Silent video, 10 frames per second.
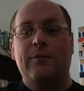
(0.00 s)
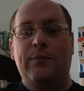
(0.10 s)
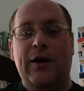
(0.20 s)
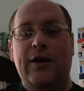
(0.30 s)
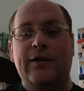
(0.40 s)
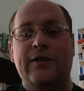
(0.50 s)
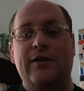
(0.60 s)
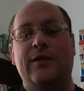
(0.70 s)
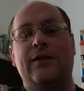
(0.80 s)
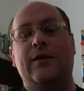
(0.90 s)
but
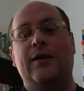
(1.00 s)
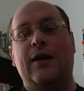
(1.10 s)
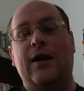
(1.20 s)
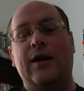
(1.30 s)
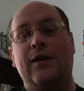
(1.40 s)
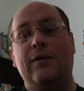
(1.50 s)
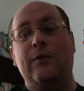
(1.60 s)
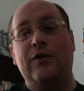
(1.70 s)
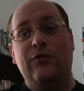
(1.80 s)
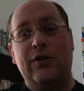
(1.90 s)
I
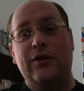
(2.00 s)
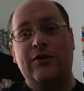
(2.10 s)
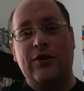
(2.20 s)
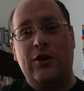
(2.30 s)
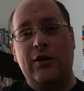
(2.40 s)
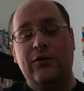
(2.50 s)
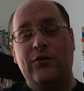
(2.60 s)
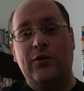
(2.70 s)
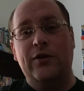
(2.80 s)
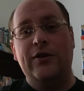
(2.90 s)
was feeling sorry
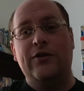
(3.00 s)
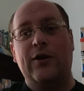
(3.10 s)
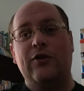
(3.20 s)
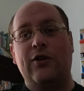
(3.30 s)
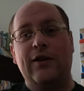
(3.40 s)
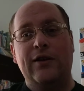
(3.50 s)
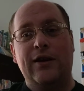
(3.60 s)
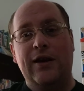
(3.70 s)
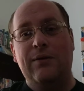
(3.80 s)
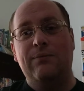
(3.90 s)
for it, so I tried to
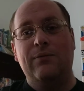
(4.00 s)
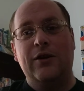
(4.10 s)
keep,